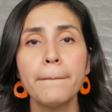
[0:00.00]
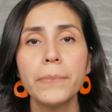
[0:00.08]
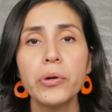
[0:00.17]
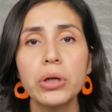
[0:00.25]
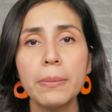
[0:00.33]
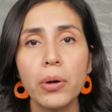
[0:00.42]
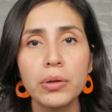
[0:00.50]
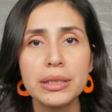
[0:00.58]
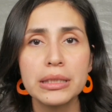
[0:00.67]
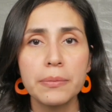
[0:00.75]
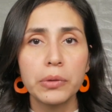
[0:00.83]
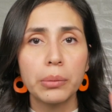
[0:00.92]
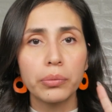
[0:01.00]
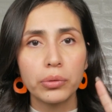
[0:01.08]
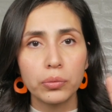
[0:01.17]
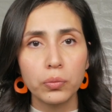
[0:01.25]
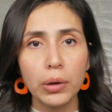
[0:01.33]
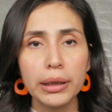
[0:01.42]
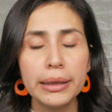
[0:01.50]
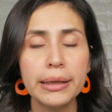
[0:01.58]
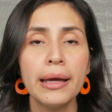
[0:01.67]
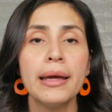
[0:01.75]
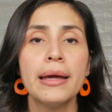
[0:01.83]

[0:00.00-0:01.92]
Beauty bonus tip number 1,